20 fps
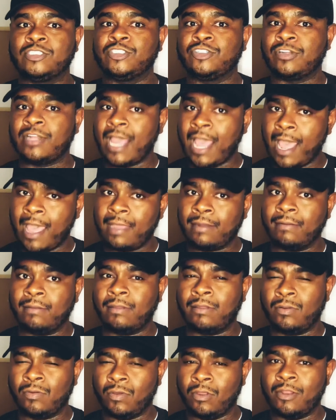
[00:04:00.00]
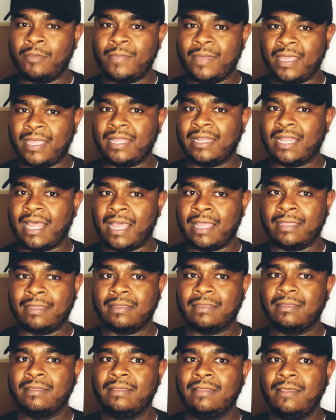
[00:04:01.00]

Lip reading: not. You know what I mean? Like